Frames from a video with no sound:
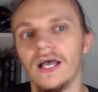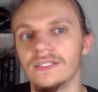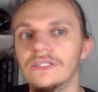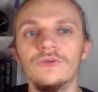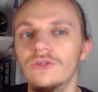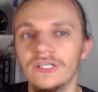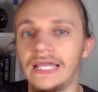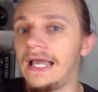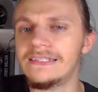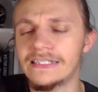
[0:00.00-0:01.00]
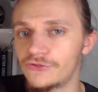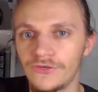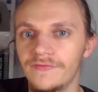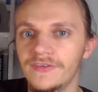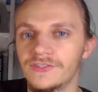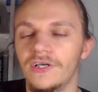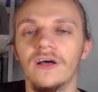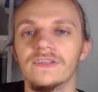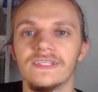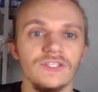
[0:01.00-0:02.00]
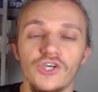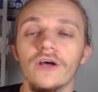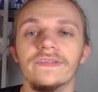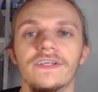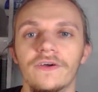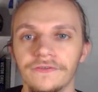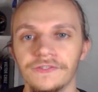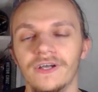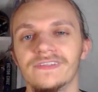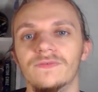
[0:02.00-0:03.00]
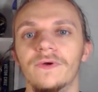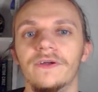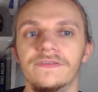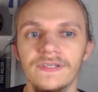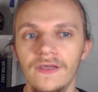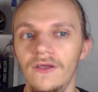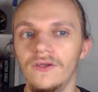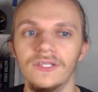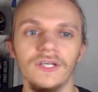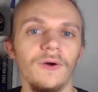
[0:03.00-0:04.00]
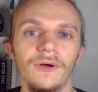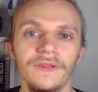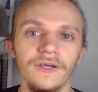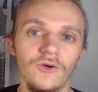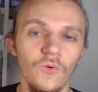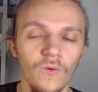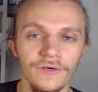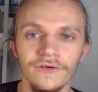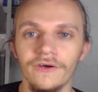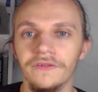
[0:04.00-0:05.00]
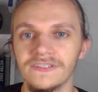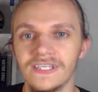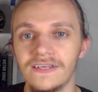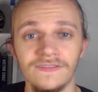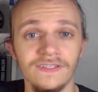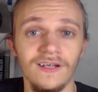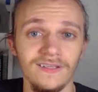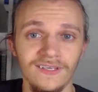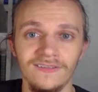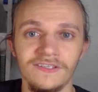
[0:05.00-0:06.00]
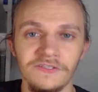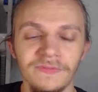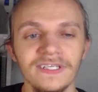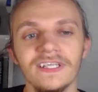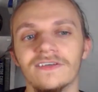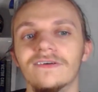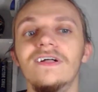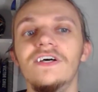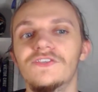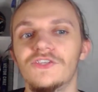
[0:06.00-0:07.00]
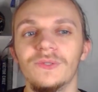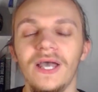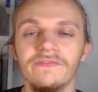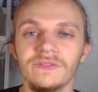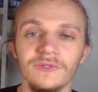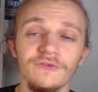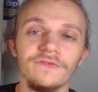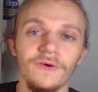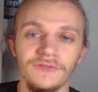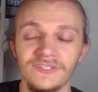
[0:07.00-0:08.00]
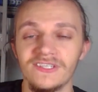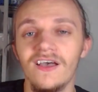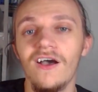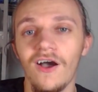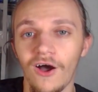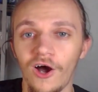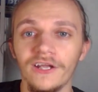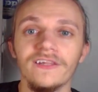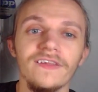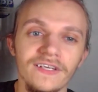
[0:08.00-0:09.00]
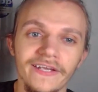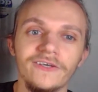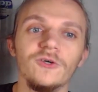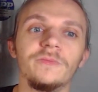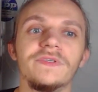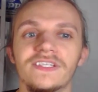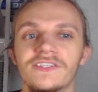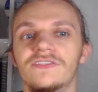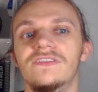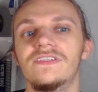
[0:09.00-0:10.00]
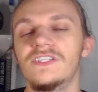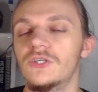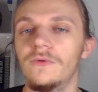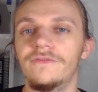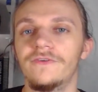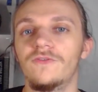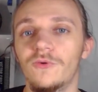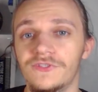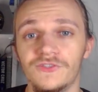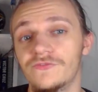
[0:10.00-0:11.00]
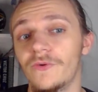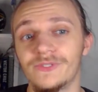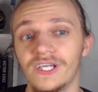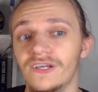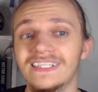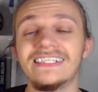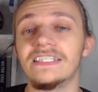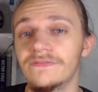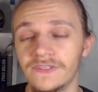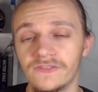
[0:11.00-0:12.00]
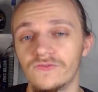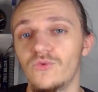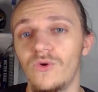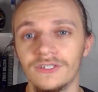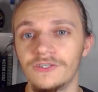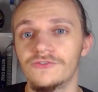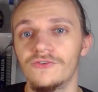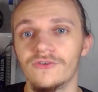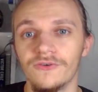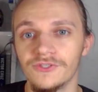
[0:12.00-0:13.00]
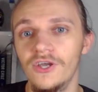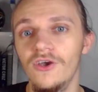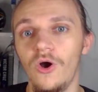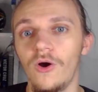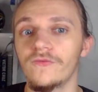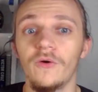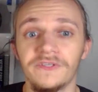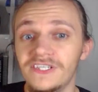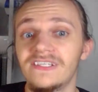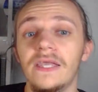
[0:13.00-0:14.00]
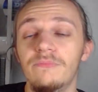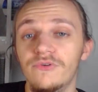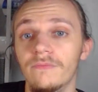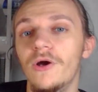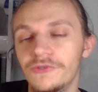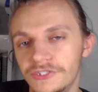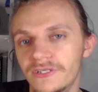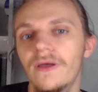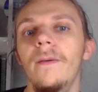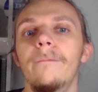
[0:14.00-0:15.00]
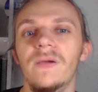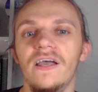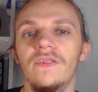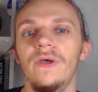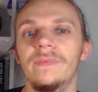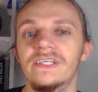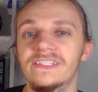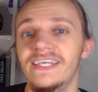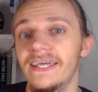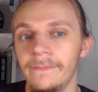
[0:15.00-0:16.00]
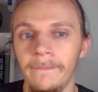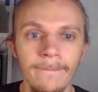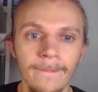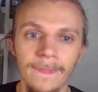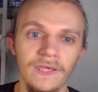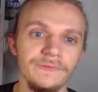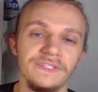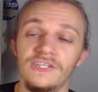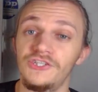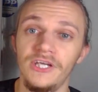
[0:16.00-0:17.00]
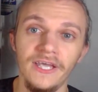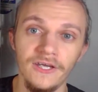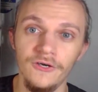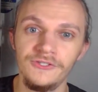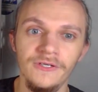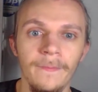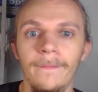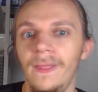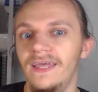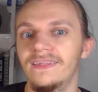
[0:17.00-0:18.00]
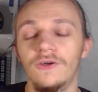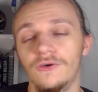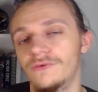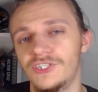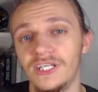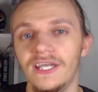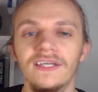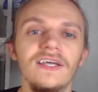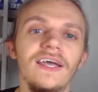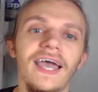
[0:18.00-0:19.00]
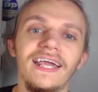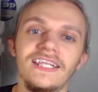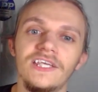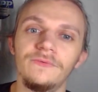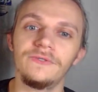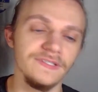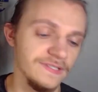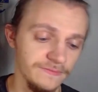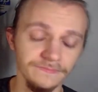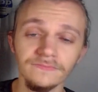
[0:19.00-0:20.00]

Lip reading: you could look at guys like Trevez Johnson and Chauncey Gardner-Johnson where it's, you know, are they a corner? Are they a safety? I don't know. They just play nickel. So you have someone who focuses on the nickel position. CJ Wolford, of course, is just focusing on the defensive quality control coach overall, which is a promotion, by the way, because again, he was a GA coach and he was